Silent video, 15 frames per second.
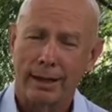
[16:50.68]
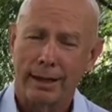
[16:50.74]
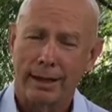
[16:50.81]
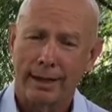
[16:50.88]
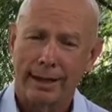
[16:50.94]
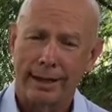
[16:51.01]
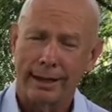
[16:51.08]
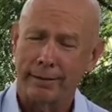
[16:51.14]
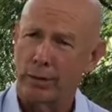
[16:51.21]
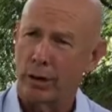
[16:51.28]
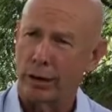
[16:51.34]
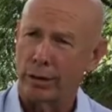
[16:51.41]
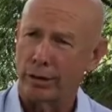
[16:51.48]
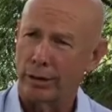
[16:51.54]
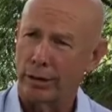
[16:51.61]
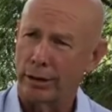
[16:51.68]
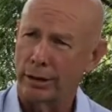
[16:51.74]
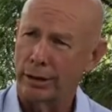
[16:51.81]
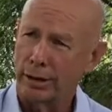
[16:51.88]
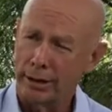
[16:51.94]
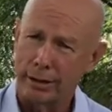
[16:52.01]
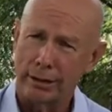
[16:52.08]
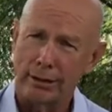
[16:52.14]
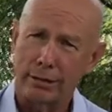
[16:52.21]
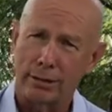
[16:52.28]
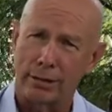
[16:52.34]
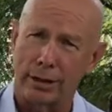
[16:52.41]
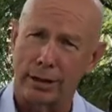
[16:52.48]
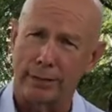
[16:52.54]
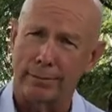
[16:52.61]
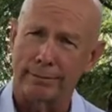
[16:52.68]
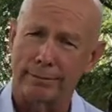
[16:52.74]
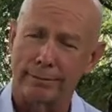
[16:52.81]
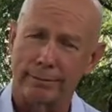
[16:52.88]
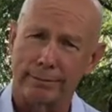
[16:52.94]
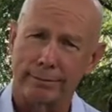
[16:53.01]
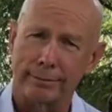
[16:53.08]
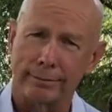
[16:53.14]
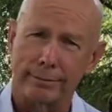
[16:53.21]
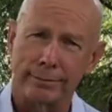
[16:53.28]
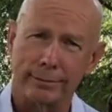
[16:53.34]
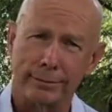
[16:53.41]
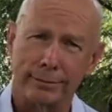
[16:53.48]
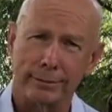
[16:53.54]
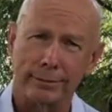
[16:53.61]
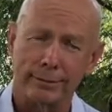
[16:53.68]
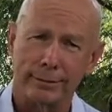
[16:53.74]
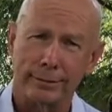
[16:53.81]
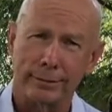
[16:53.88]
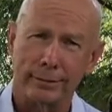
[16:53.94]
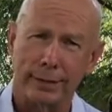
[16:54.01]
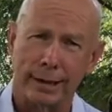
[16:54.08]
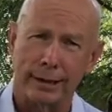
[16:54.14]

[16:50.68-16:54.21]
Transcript: in my early years I